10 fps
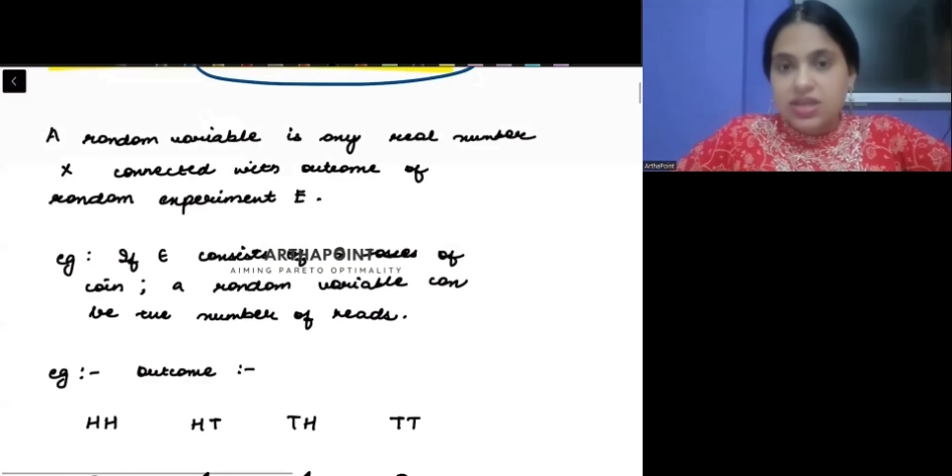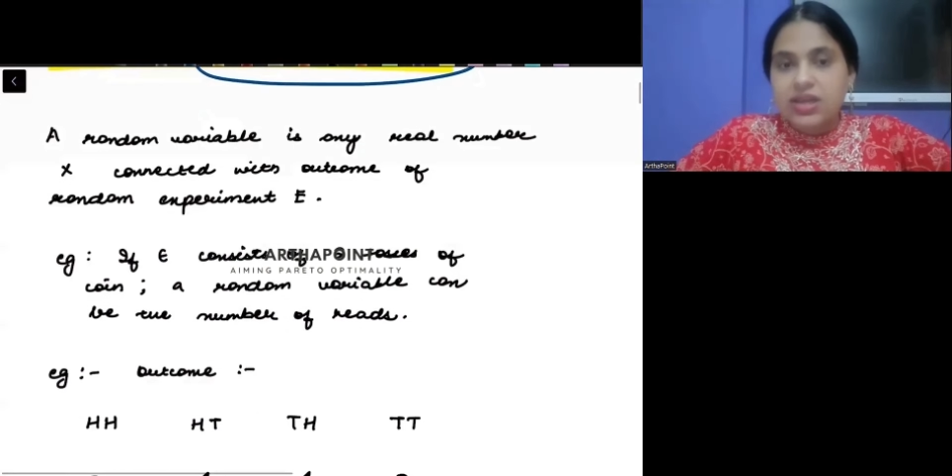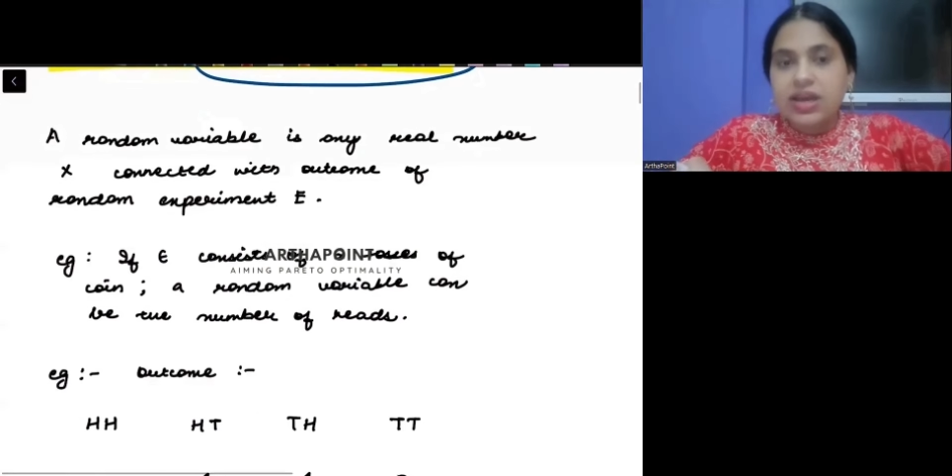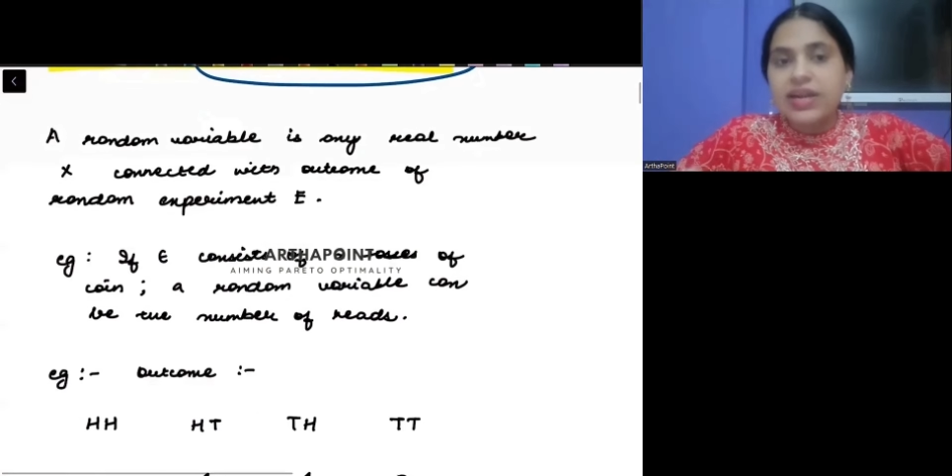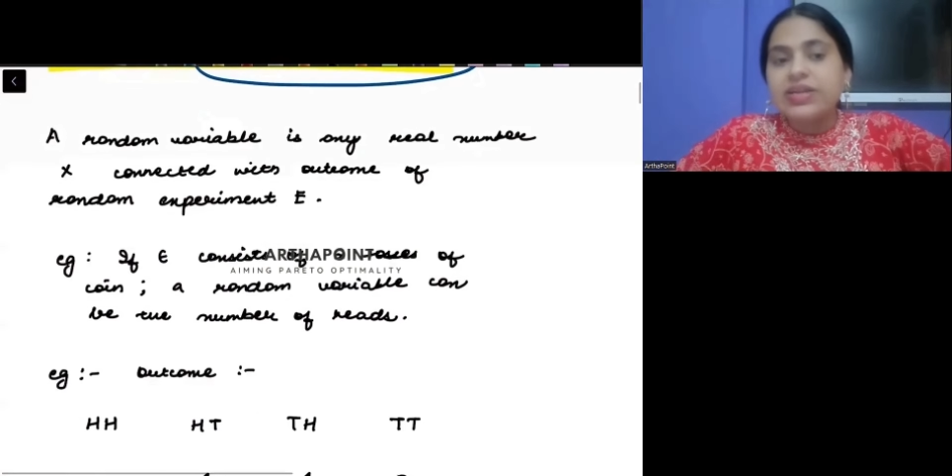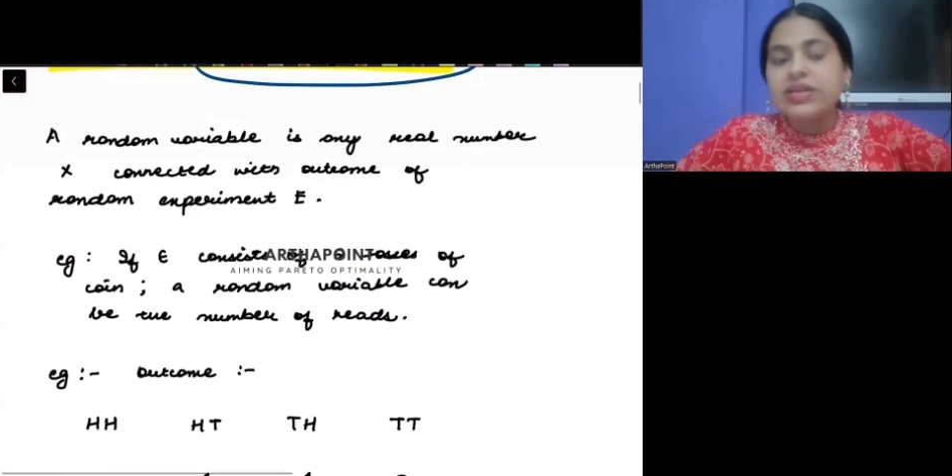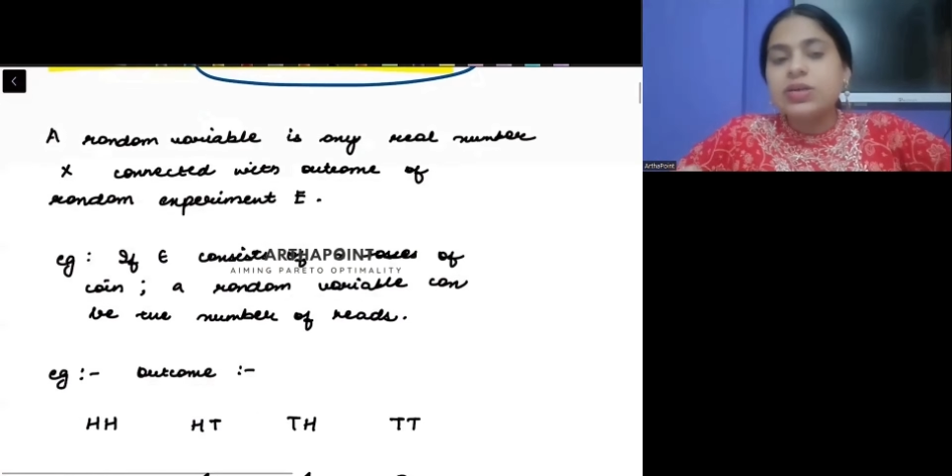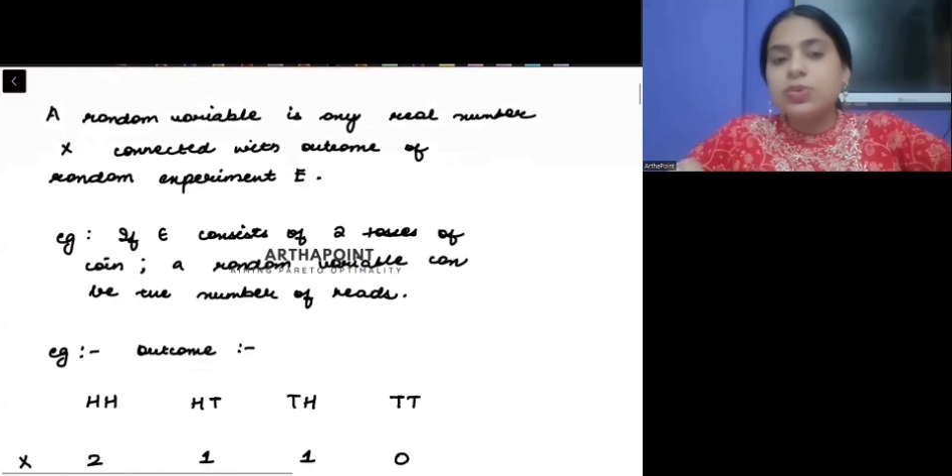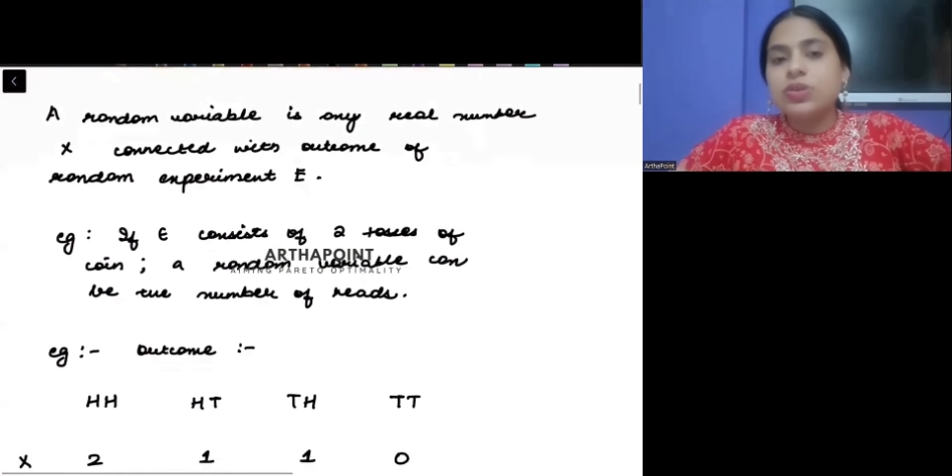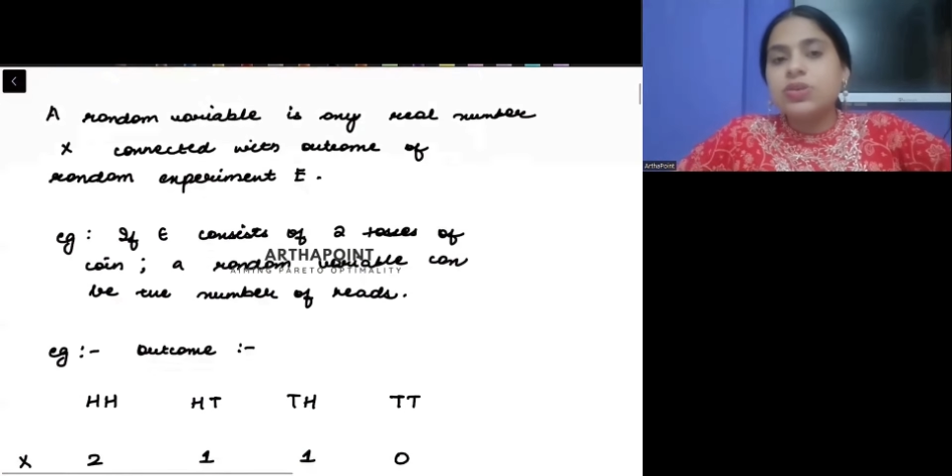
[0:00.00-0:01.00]

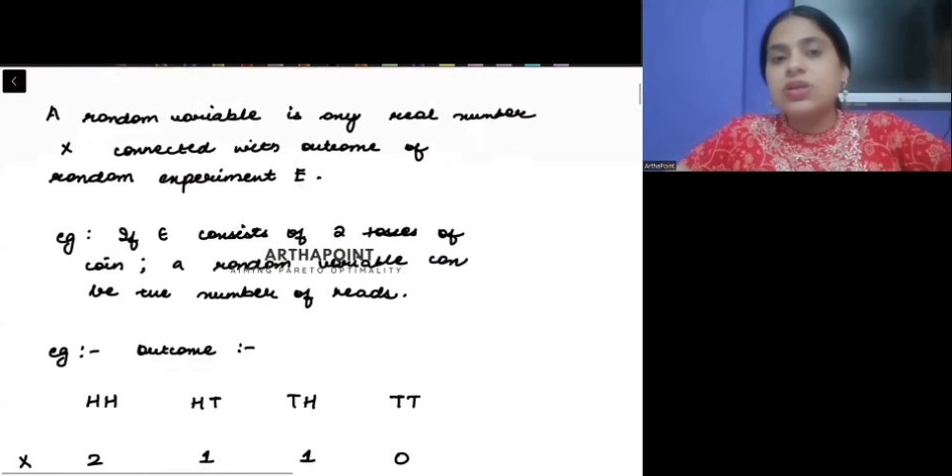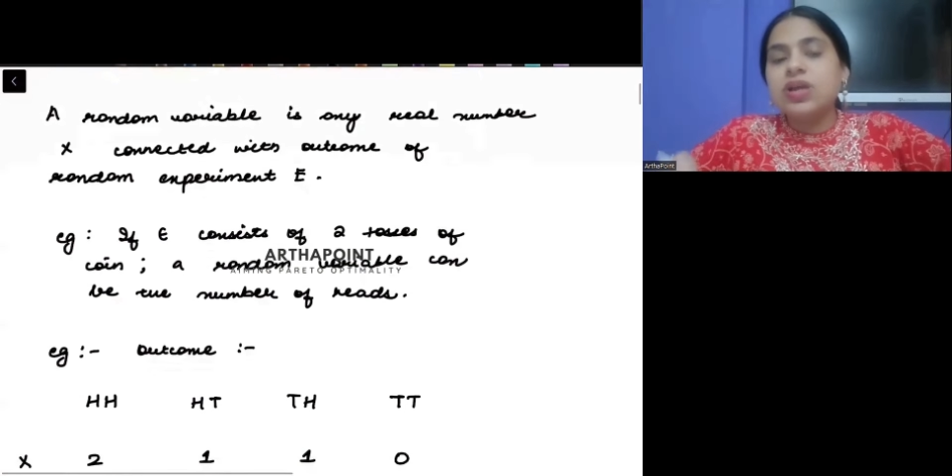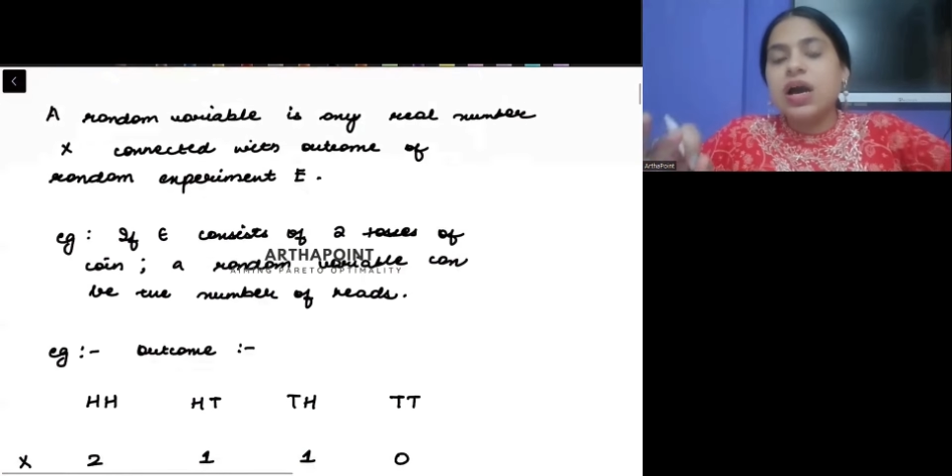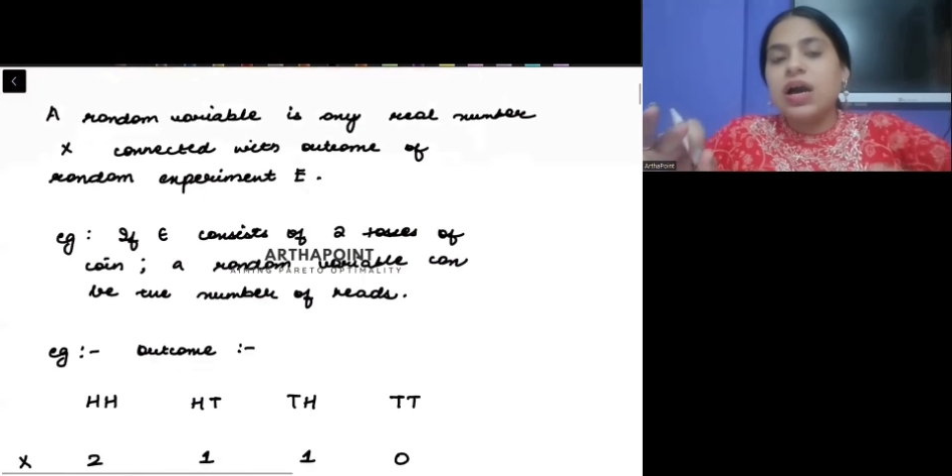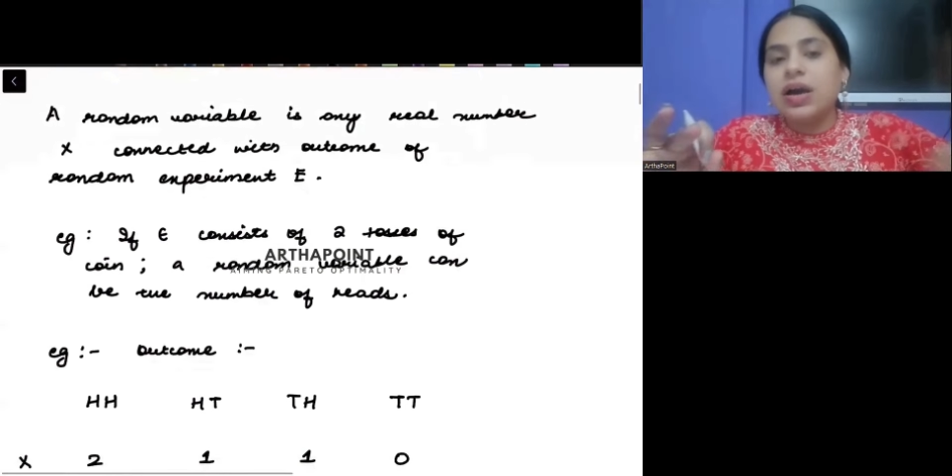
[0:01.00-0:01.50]
connected with the